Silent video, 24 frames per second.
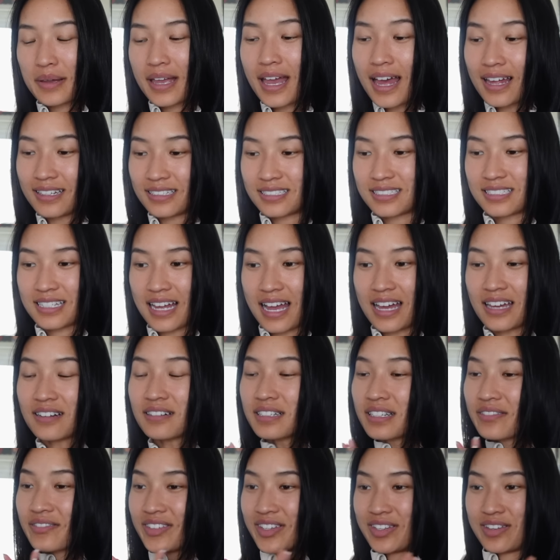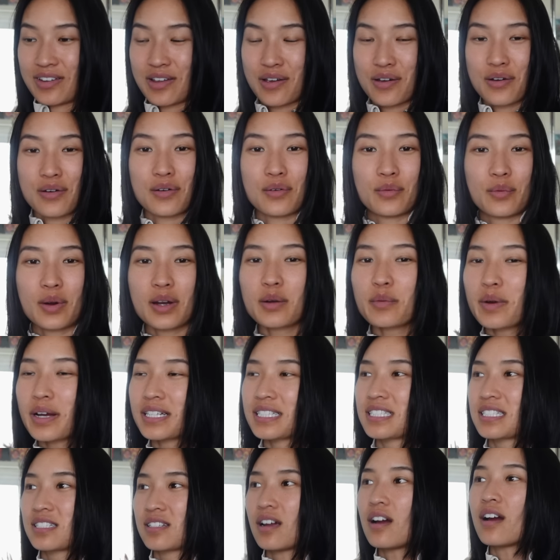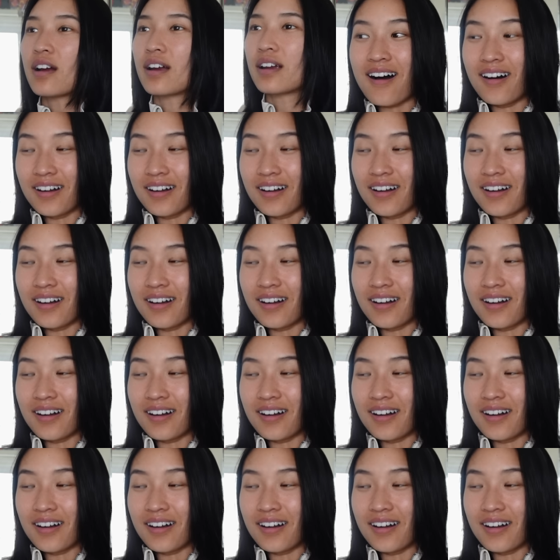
yes, I don't even know, where do I start?